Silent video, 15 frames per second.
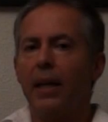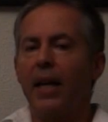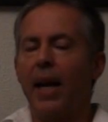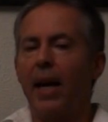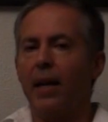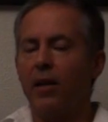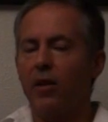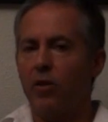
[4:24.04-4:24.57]

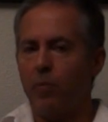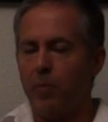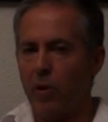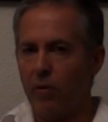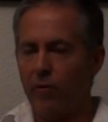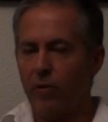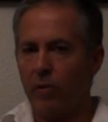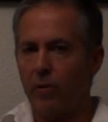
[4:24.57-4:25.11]
and his
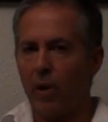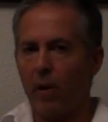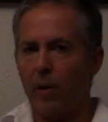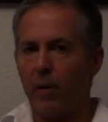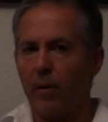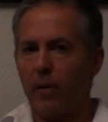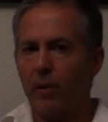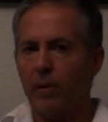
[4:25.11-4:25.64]
beautiful
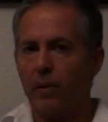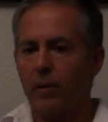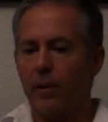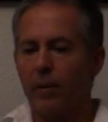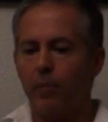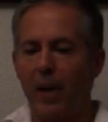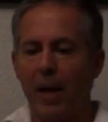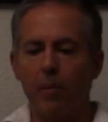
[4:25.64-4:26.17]
daughter,
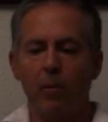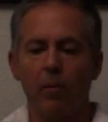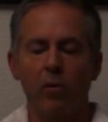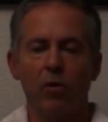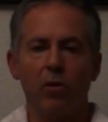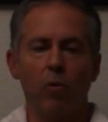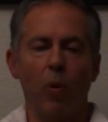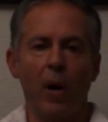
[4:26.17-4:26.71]

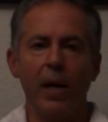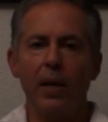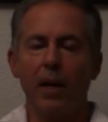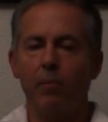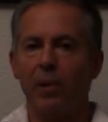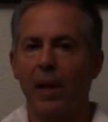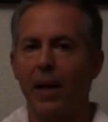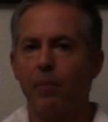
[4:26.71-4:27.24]
pebbles, white
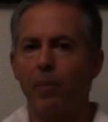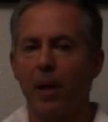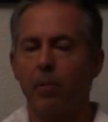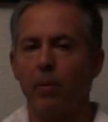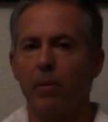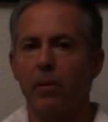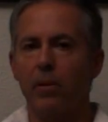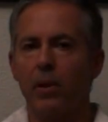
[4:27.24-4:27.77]
and black
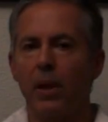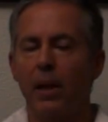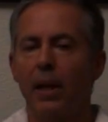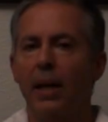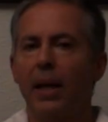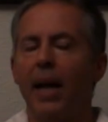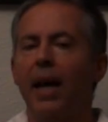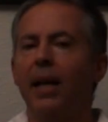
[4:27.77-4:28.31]
pebbles,
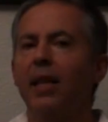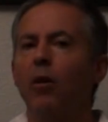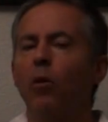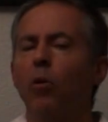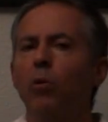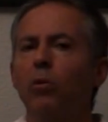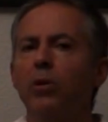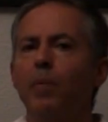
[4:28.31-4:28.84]
and the
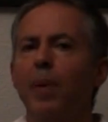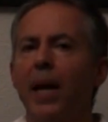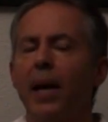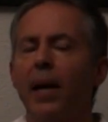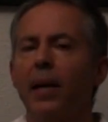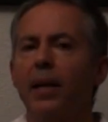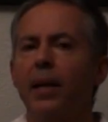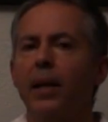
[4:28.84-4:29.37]
old
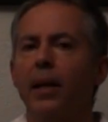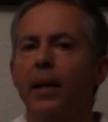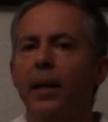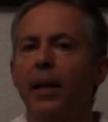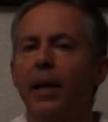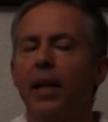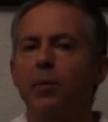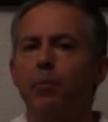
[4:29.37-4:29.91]
man
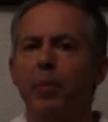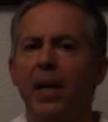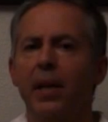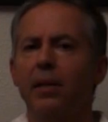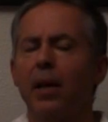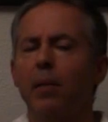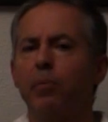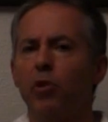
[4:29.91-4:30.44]
has
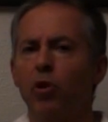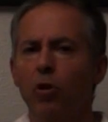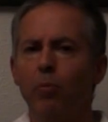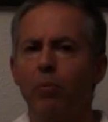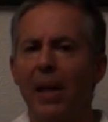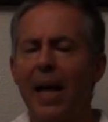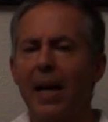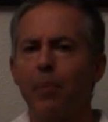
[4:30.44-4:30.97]
picked up 2
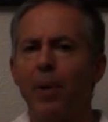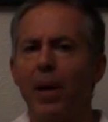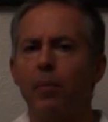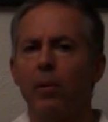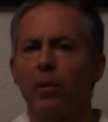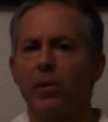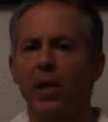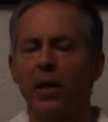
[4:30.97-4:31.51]
black
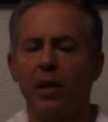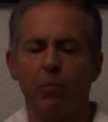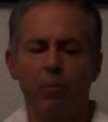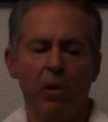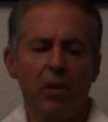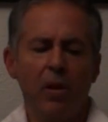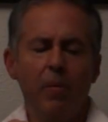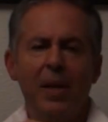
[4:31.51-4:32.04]
pebbles and has
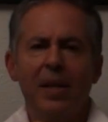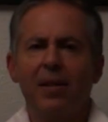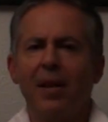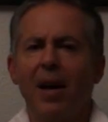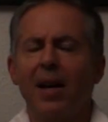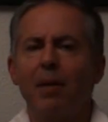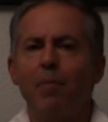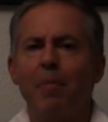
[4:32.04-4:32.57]
put them
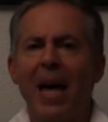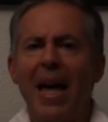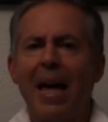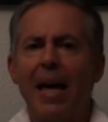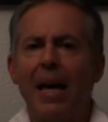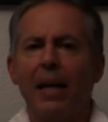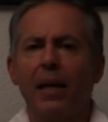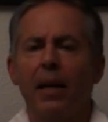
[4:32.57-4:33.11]
inside a
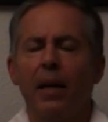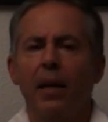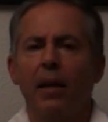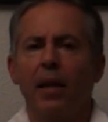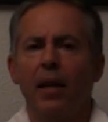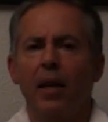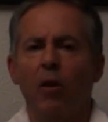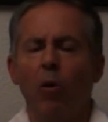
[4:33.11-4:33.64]
bag
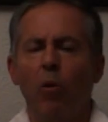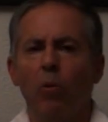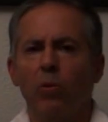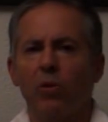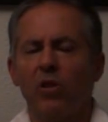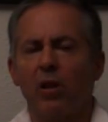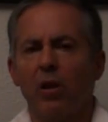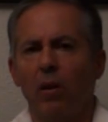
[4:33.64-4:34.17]
that he
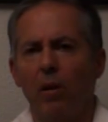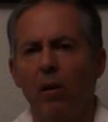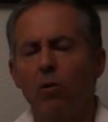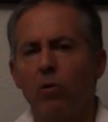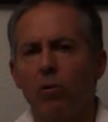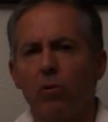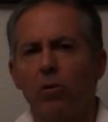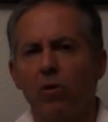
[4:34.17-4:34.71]
holds
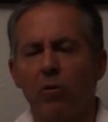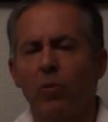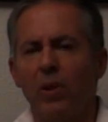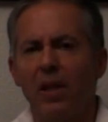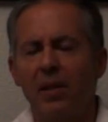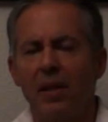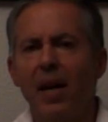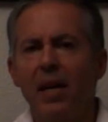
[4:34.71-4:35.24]
closed with a
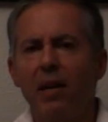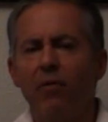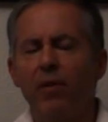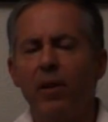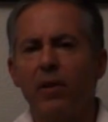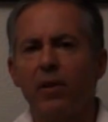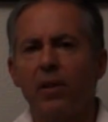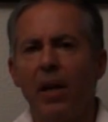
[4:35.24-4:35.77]
tight
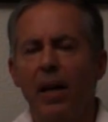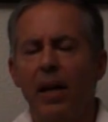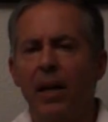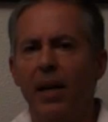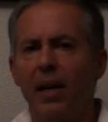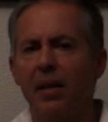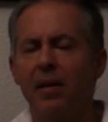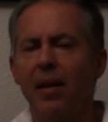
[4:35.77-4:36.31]
fist,
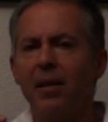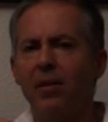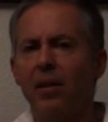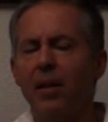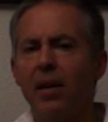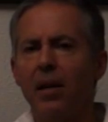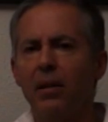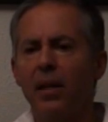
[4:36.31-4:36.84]
and he says to the
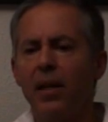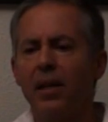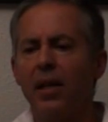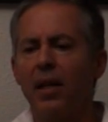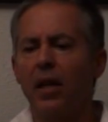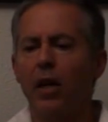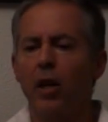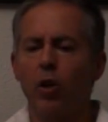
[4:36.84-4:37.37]
young
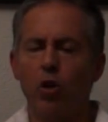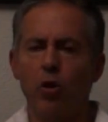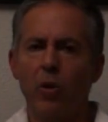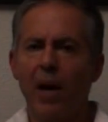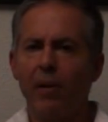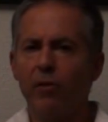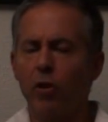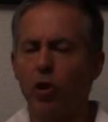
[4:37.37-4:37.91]
lady, you
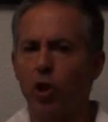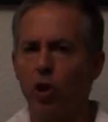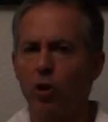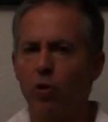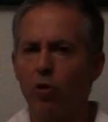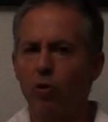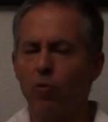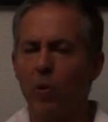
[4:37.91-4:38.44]
have to
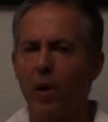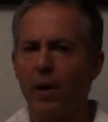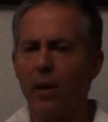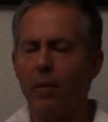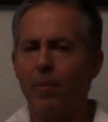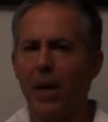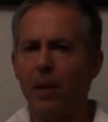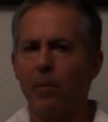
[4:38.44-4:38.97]
choose one of
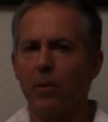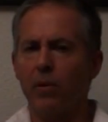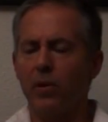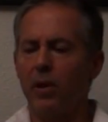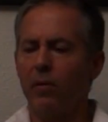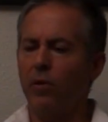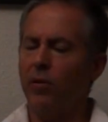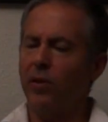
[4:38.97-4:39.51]
the pebbles.
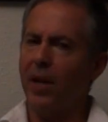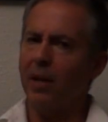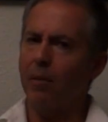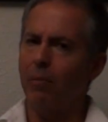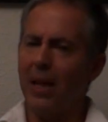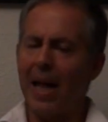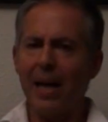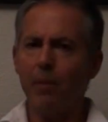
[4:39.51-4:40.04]
If you take a
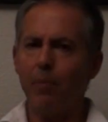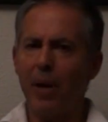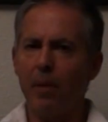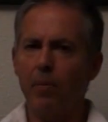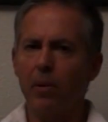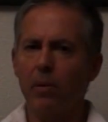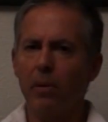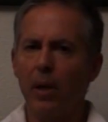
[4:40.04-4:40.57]
black
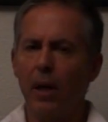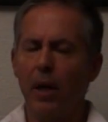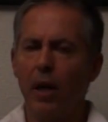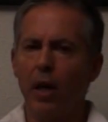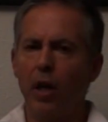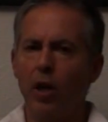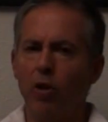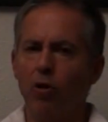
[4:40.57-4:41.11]
pebble,
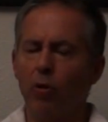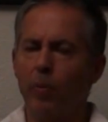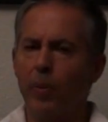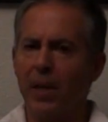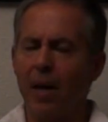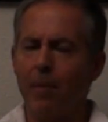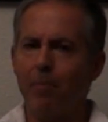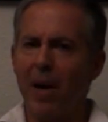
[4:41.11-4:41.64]
you will
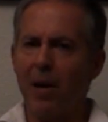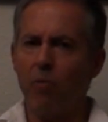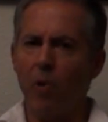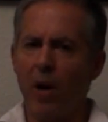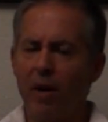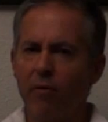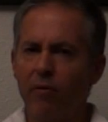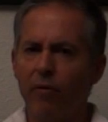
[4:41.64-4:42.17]
become my
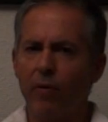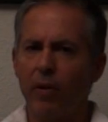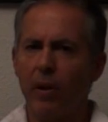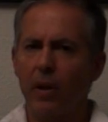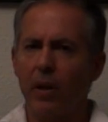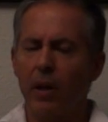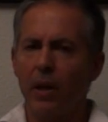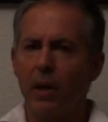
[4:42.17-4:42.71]
wife,
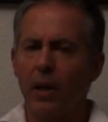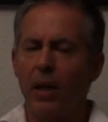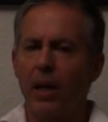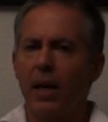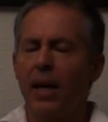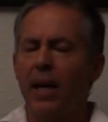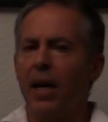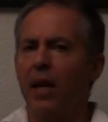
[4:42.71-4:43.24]

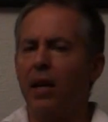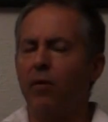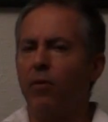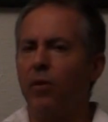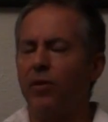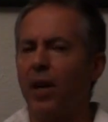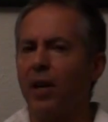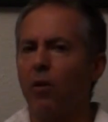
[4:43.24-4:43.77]
and if
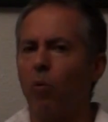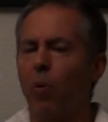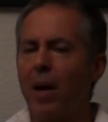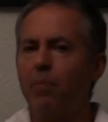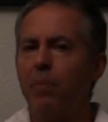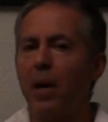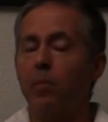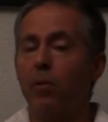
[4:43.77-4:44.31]
you take a
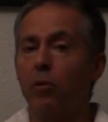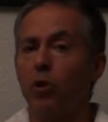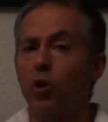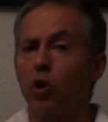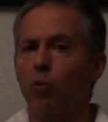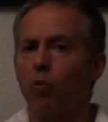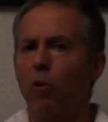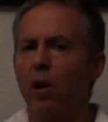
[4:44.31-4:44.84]
white pebble, you
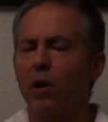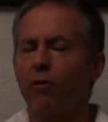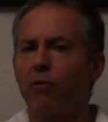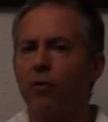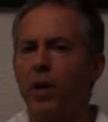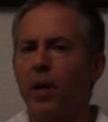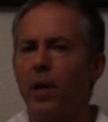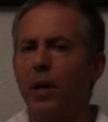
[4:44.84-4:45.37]
shall walk
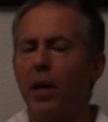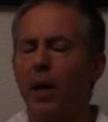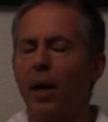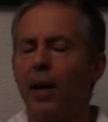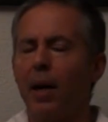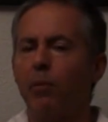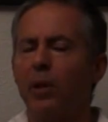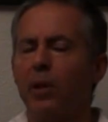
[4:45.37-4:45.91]
free, and
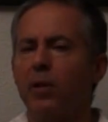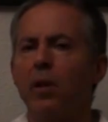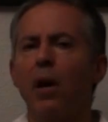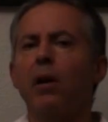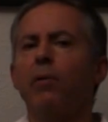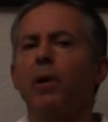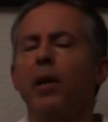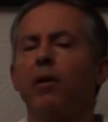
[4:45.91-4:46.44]
I will
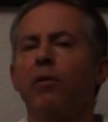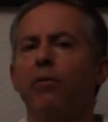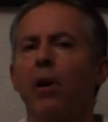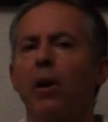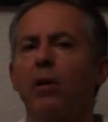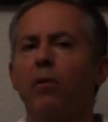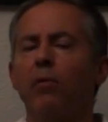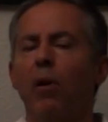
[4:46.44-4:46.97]
exonerate your
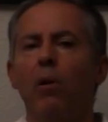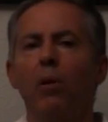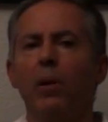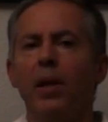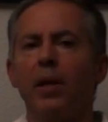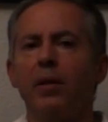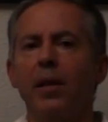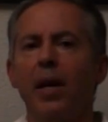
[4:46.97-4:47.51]
father of all
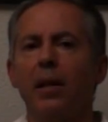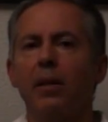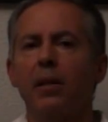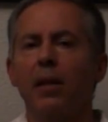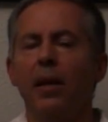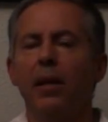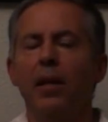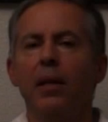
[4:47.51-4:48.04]
his
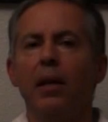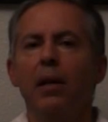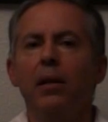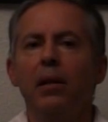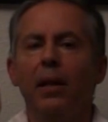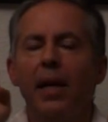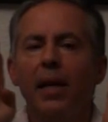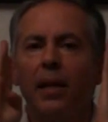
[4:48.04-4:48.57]
debts. And the
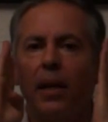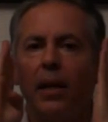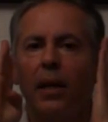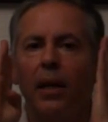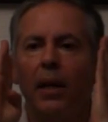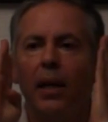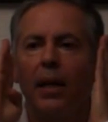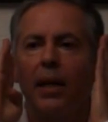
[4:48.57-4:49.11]
young lady
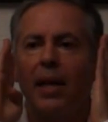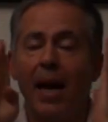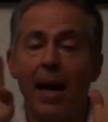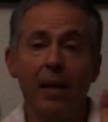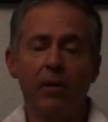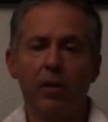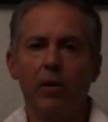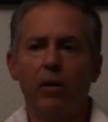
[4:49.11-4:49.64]

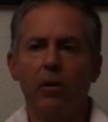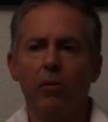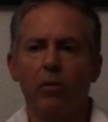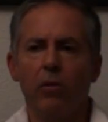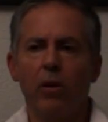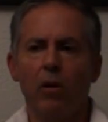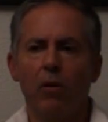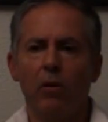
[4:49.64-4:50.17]
can't
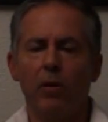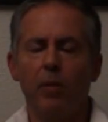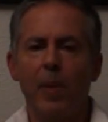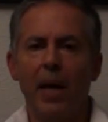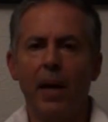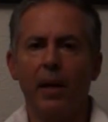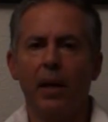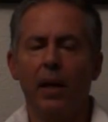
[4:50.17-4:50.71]
accuse the old
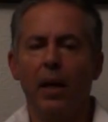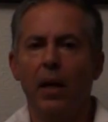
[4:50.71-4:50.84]
man